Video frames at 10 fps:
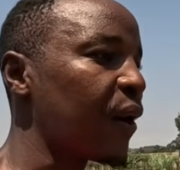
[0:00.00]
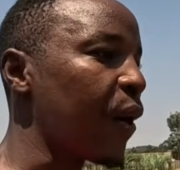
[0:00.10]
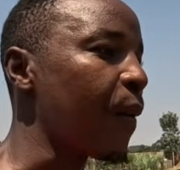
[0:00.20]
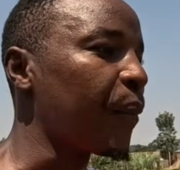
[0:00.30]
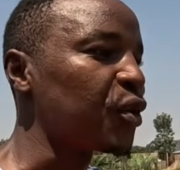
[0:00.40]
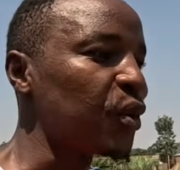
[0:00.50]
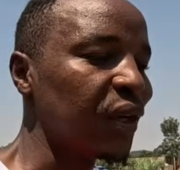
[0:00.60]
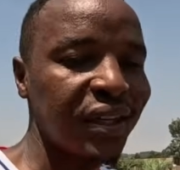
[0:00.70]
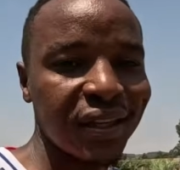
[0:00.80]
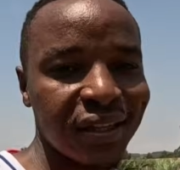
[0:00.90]

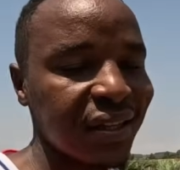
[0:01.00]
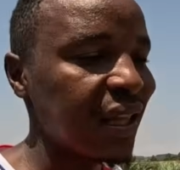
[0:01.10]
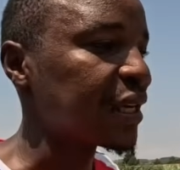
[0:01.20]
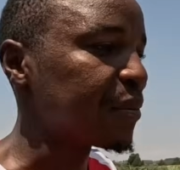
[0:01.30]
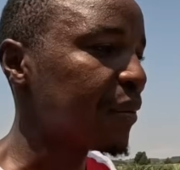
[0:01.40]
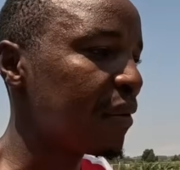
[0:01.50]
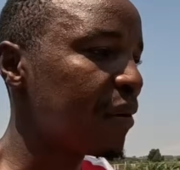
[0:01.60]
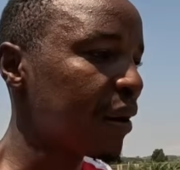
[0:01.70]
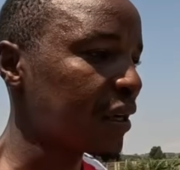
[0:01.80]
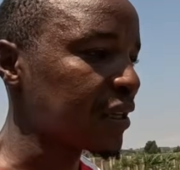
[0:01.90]
opportunities that
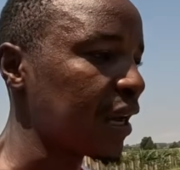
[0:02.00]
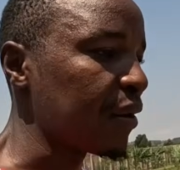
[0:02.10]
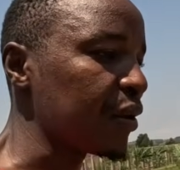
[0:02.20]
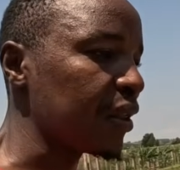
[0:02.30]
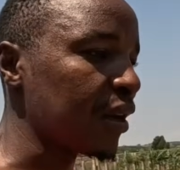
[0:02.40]
maybe might come with